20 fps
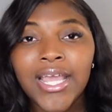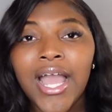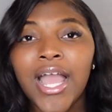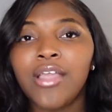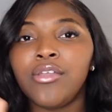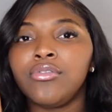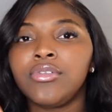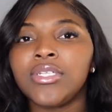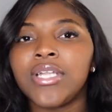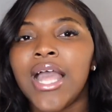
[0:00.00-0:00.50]
I
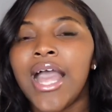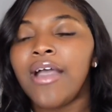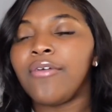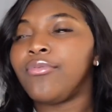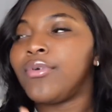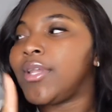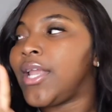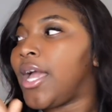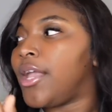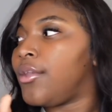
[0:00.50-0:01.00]
used to have
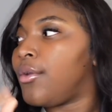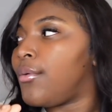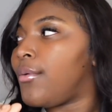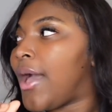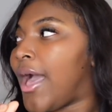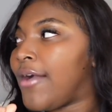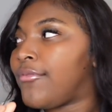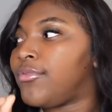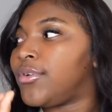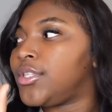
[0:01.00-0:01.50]
one. I don't
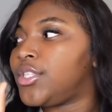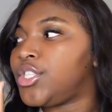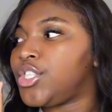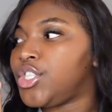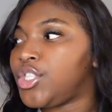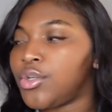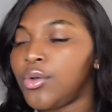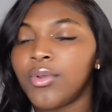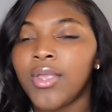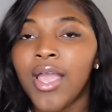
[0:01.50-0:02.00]
have one to
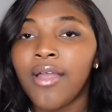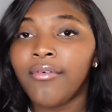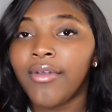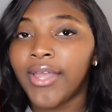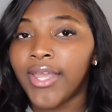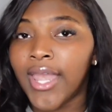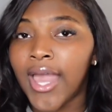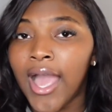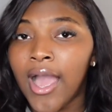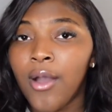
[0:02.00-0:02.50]
show y'all right
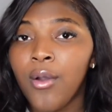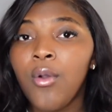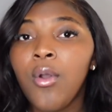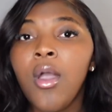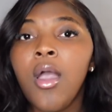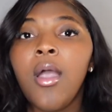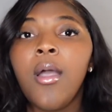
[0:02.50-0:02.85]
now,